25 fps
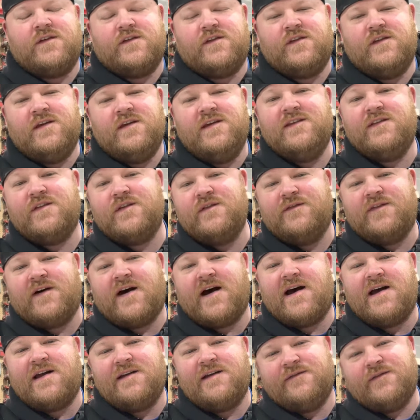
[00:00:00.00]
Season
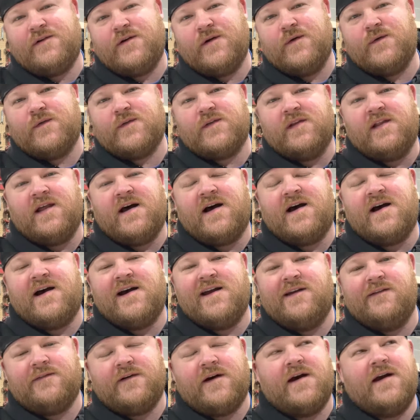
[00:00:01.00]
5 goes
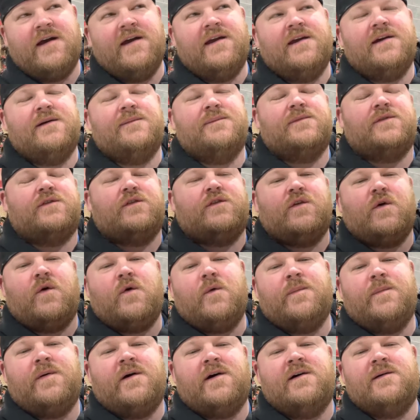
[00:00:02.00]
live. I am
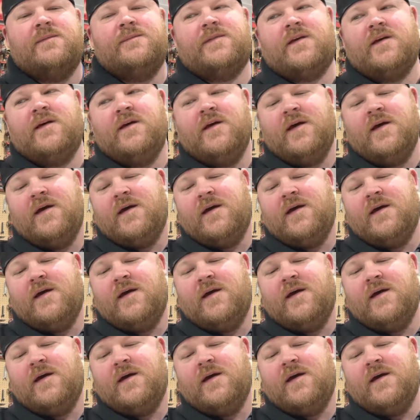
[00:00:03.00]
so pumped.